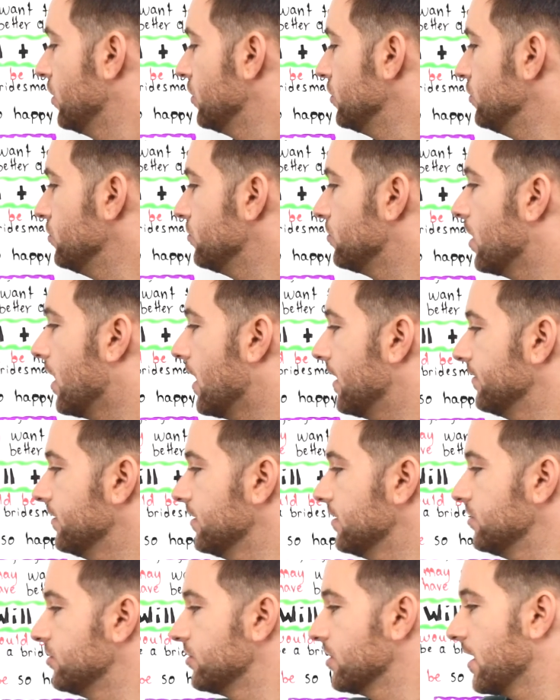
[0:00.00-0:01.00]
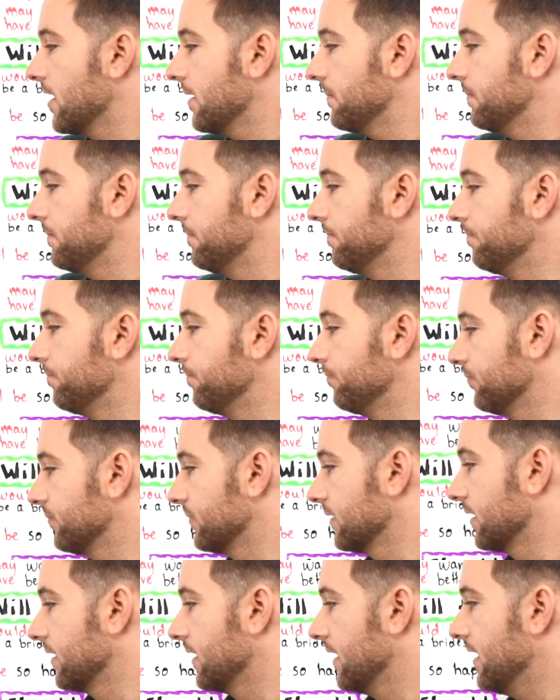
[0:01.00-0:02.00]
You gotten the job,
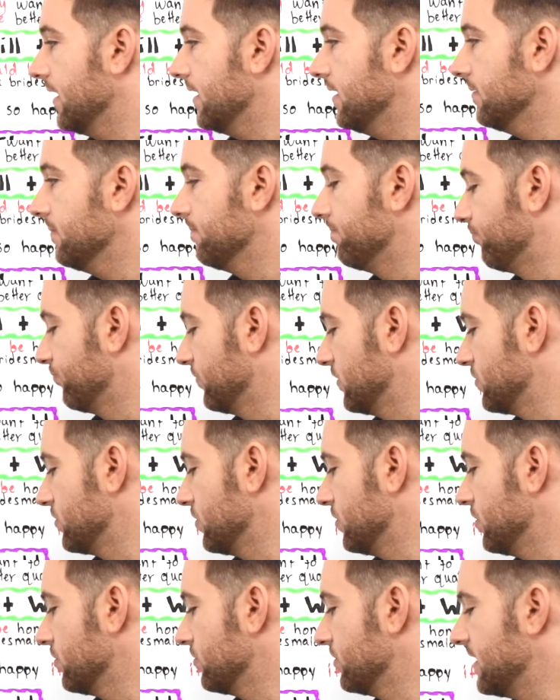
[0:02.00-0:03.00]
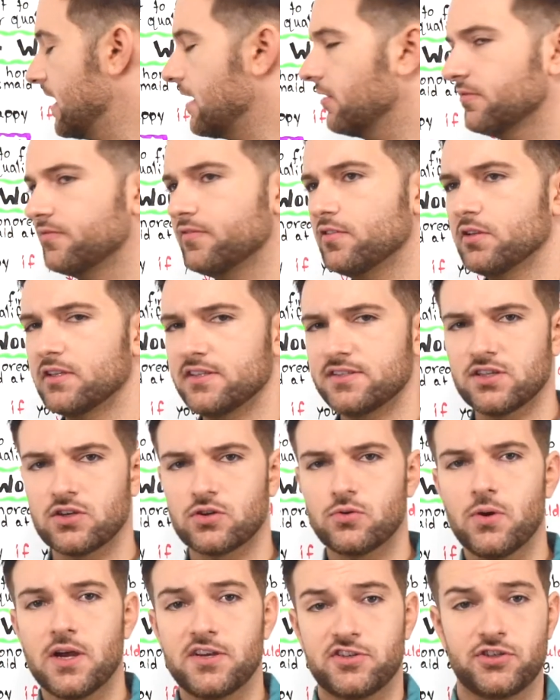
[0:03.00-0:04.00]
okay, so you're doubtful, it's a
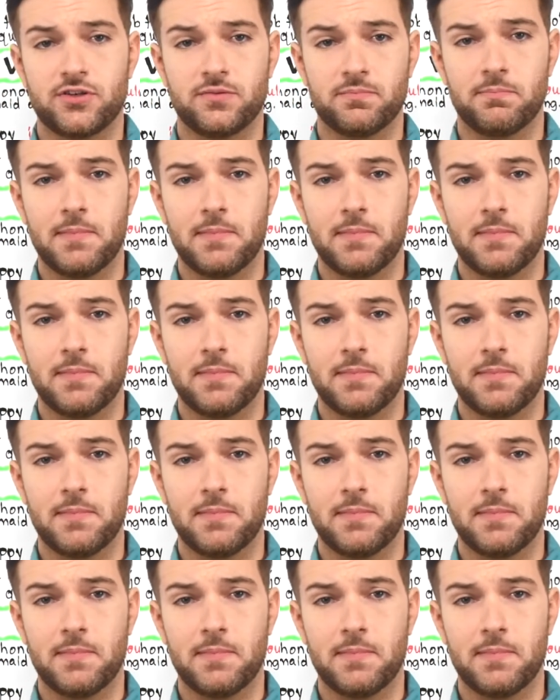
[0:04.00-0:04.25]
question.